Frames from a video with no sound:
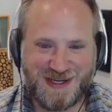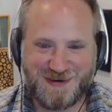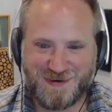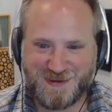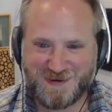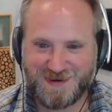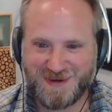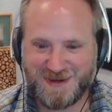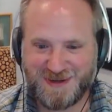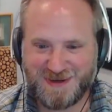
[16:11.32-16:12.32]
in
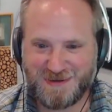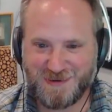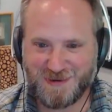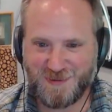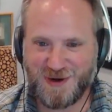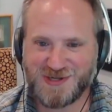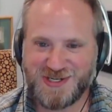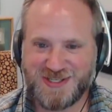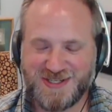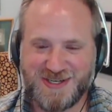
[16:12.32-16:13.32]
northern
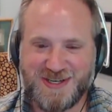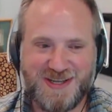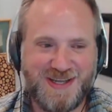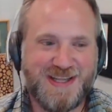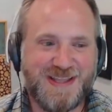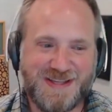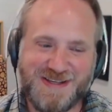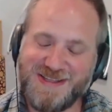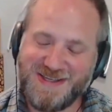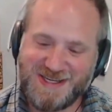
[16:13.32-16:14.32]
Washington,
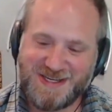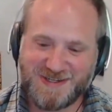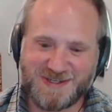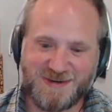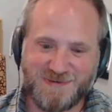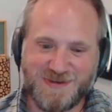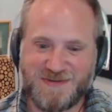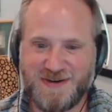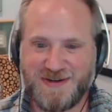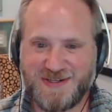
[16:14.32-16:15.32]
the heated steering wheel is
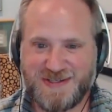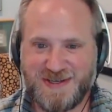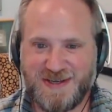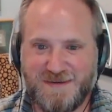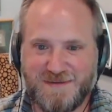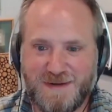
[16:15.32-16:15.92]
very nice to have.